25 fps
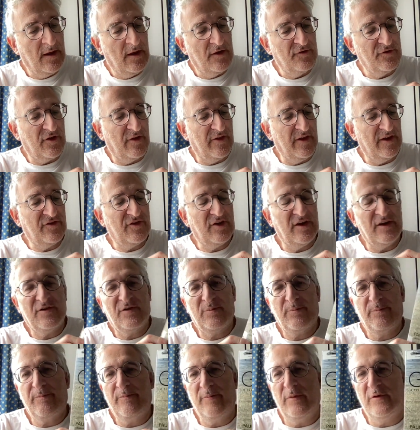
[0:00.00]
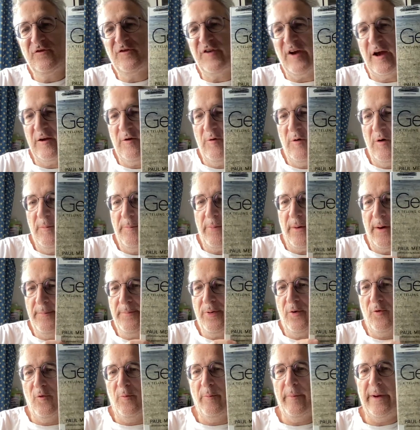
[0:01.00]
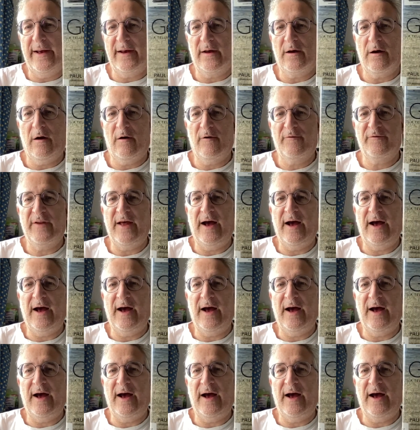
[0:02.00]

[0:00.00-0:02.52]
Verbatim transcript: so this is Genoa by Paul Metcalf.